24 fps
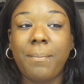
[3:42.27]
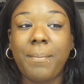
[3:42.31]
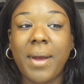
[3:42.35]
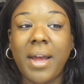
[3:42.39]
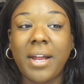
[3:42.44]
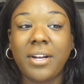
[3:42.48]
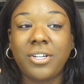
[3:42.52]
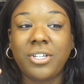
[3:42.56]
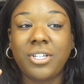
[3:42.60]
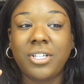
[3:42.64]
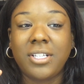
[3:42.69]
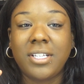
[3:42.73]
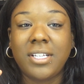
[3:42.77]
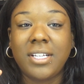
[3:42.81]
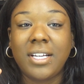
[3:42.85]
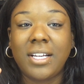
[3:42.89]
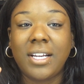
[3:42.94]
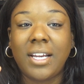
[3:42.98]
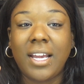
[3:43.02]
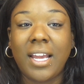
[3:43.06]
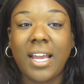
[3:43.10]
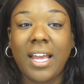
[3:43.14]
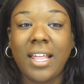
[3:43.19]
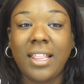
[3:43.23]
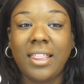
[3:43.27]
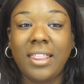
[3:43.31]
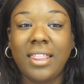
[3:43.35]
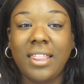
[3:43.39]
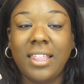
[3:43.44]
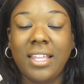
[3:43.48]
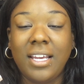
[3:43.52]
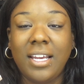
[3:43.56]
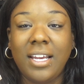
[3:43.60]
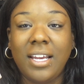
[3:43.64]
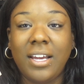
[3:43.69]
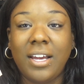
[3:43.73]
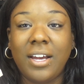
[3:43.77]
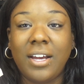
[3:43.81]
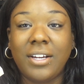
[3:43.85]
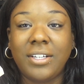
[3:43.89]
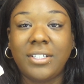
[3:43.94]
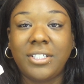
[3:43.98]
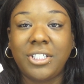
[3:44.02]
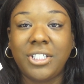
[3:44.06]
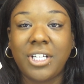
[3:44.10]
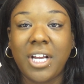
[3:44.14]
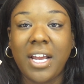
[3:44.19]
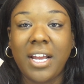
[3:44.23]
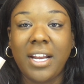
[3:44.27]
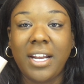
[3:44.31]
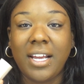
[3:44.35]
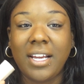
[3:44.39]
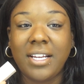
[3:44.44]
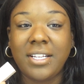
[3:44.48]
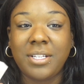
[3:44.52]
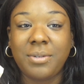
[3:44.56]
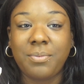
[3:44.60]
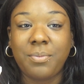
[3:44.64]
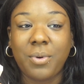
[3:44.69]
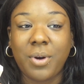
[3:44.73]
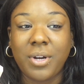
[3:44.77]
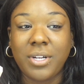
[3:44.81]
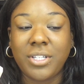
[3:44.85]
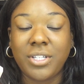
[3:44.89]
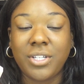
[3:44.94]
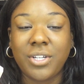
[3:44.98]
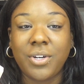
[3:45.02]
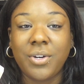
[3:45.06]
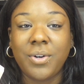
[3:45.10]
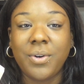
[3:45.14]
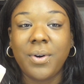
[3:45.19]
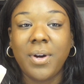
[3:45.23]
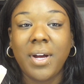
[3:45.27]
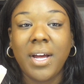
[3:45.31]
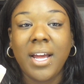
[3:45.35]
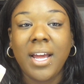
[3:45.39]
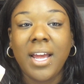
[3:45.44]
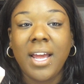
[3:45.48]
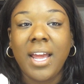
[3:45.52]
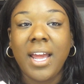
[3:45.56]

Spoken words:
matchstick in the shade Espresso.